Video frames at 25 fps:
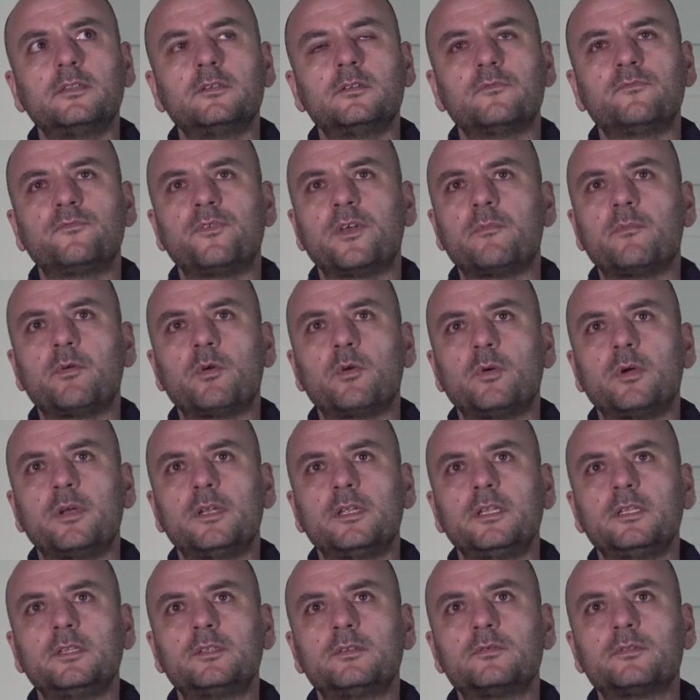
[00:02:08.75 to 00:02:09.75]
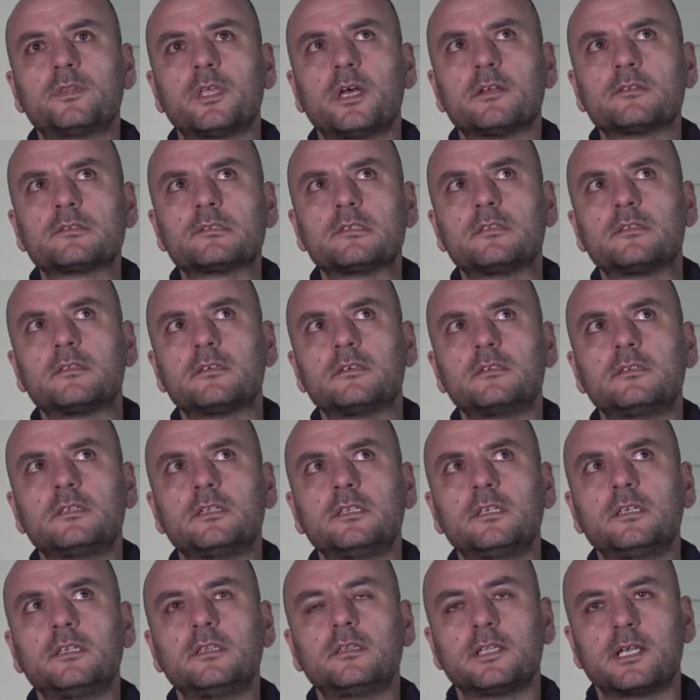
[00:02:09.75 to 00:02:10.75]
of February 2013,